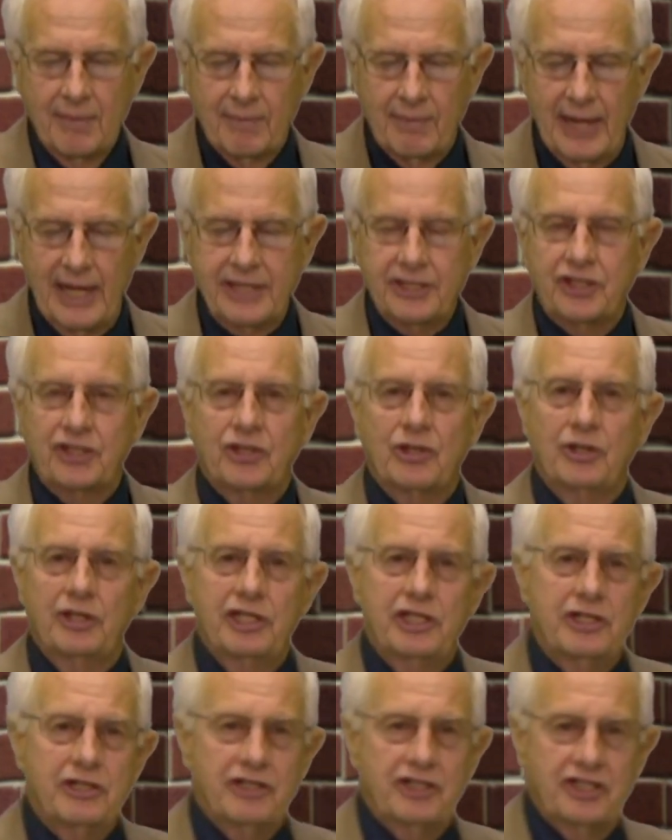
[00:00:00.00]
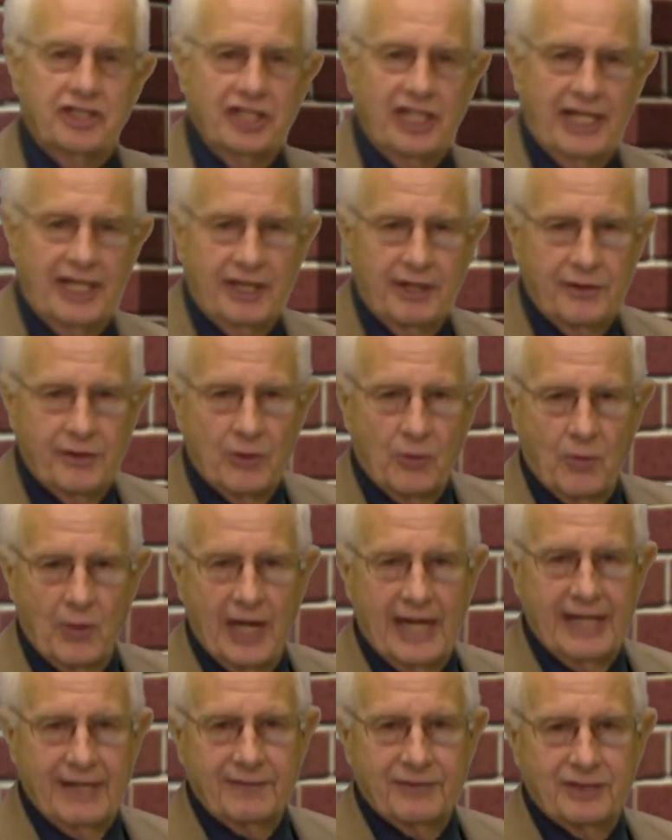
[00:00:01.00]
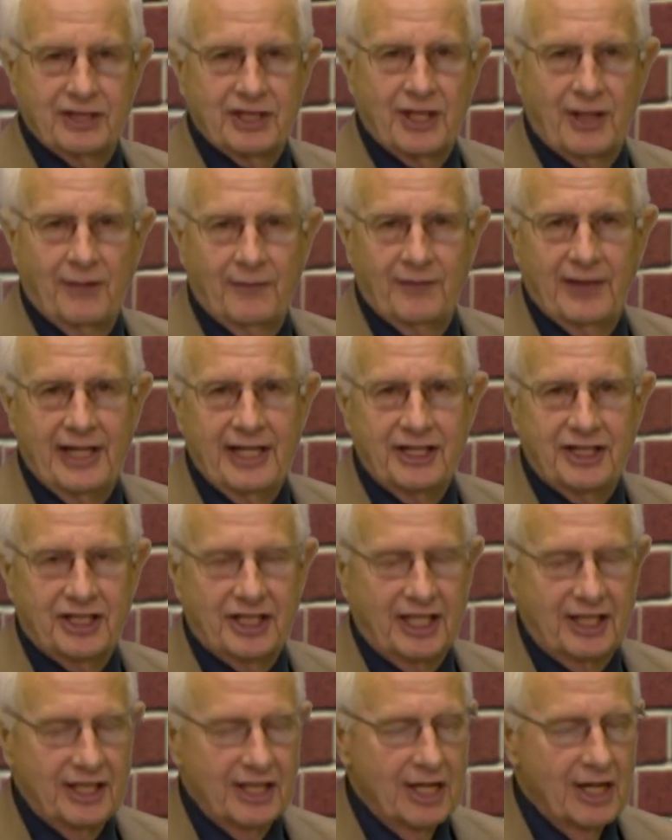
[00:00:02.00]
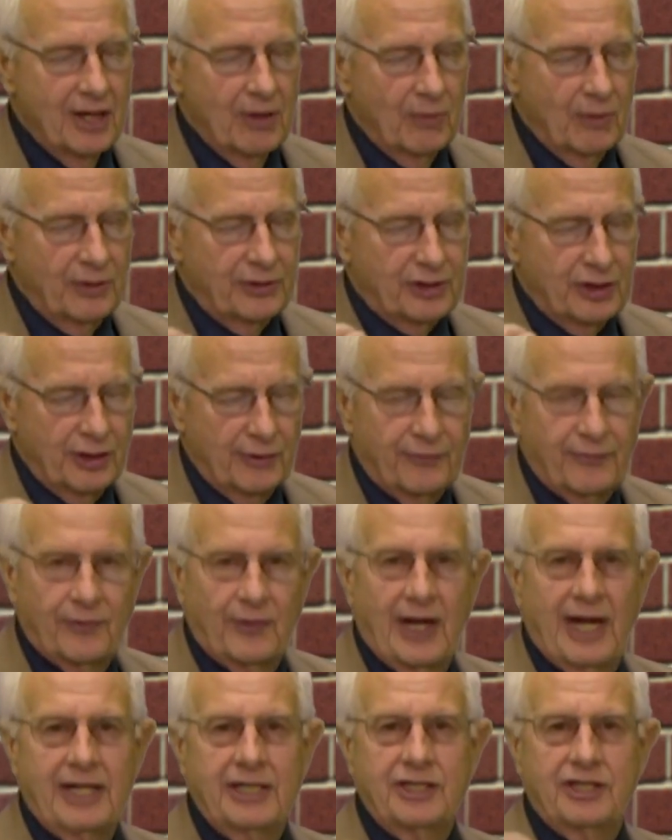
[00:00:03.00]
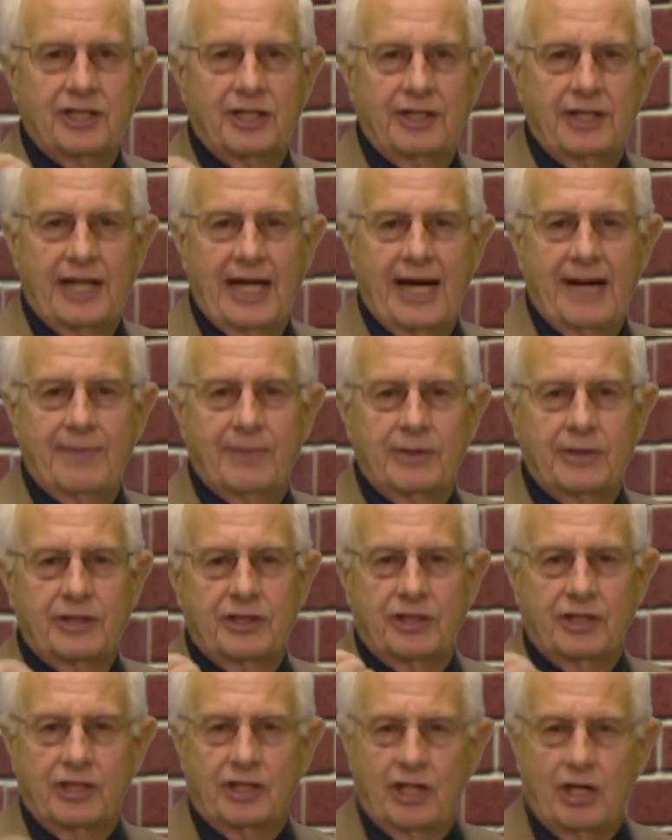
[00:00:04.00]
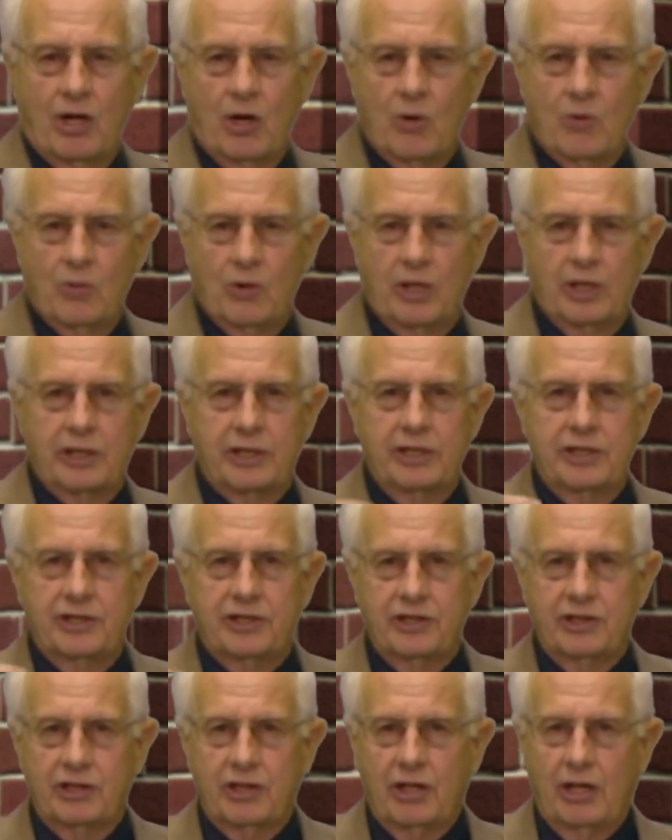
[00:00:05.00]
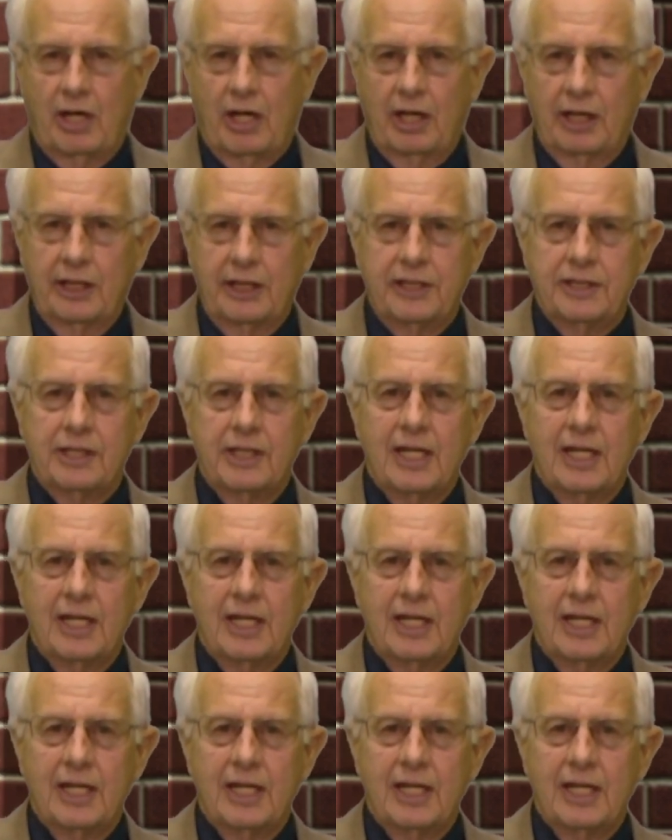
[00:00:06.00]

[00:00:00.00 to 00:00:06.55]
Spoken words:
Make sure you share the way of salvation with your friends, your neighbors, your co-workers, your colleagues,